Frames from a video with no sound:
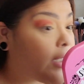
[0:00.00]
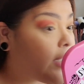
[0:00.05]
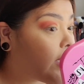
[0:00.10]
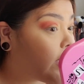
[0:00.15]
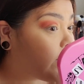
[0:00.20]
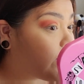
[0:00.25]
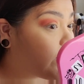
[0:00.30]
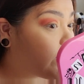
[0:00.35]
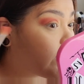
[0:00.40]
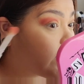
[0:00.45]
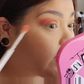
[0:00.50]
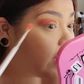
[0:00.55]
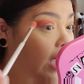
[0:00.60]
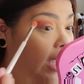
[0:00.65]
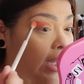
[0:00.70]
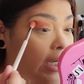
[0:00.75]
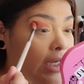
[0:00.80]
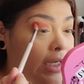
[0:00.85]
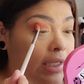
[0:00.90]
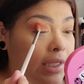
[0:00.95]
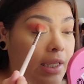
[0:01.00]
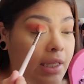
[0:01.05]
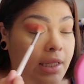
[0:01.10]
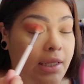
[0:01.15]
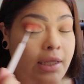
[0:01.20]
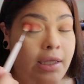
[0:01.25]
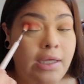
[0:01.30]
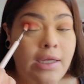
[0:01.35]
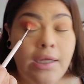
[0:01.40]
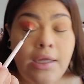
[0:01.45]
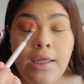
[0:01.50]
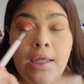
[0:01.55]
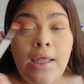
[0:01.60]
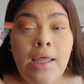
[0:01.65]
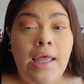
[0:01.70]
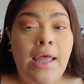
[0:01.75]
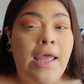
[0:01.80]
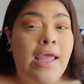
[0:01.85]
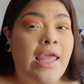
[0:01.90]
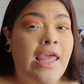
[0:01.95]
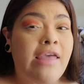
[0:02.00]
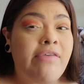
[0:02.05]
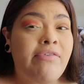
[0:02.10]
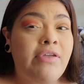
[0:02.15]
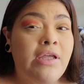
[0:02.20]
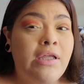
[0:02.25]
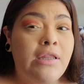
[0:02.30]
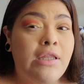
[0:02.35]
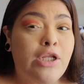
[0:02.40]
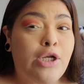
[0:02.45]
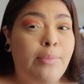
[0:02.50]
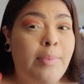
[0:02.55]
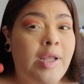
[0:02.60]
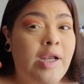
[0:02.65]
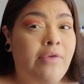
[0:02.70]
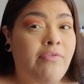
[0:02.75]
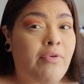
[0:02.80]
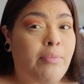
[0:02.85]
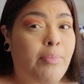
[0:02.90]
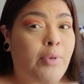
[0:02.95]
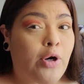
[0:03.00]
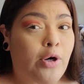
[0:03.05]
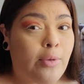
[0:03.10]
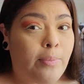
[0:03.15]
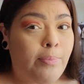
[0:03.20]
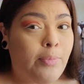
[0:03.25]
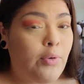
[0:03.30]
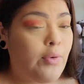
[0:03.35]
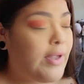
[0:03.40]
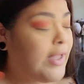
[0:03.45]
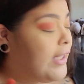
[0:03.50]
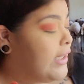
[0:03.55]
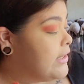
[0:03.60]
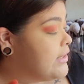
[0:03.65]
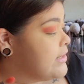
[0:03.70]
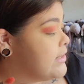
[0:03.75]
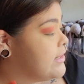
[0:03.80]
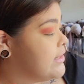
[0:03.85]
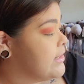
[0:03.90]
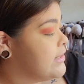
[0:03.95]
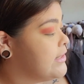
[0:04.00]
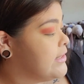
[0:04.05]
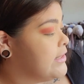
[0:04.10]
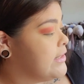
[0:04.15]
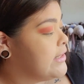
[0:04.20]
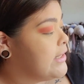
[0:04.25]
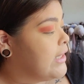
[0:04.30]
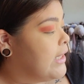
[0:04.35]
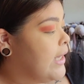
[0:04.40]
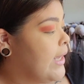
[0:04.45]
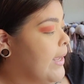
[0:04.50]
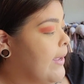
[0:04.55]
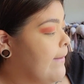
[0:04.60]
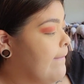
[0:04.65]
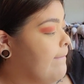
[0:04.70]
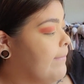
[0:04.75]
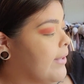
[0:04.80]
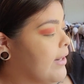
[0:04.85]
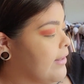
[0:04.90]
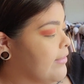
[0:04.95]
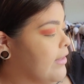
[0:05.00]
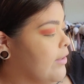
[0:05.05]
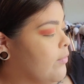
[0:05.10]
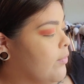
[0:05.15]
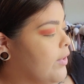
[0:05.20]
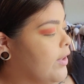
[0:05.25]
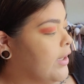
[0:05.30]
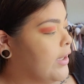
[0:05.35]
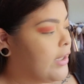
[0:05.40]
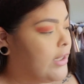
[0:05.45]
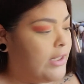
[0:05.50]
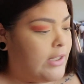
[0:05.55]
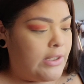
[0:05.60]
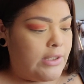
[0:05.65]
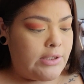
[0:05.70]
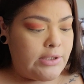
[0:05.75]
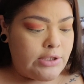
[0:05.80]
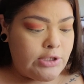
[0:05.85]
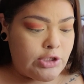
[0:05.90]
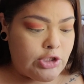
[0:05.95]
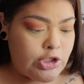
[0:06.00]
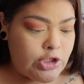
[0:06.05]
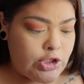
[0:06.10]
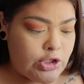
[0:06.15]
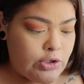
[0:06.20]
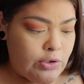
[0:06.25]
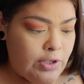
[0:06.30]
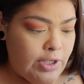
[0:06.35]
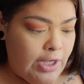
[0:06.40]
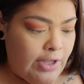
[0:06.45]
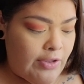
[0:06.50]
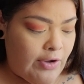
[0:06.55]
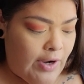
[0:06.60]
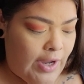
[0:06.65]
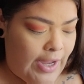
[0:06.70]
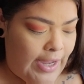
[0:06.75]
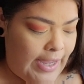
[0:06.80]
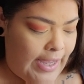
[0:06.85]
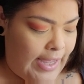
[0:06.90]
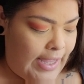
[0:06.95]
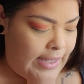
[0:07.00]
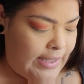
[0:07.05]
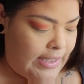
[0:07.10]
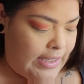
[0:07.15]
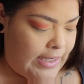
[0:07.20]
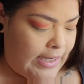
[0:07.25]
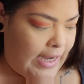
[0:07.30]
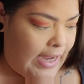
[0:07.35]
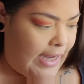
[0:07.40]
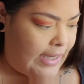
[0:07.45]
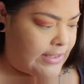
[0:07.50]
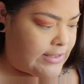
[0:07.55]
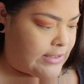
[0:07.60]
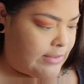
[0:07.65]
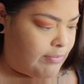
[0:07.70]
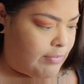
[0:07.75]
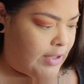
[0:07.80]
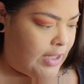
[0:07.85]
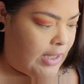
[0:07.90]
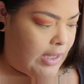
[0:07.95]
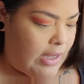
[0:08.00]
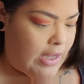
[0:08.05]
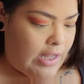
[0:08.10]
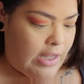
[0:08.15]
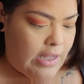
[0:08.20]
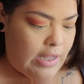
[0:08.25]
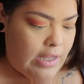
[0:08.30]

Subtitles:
And this just added like it gave it a little bit of a purple hint, but I think we're gonna just do the other eye and then add something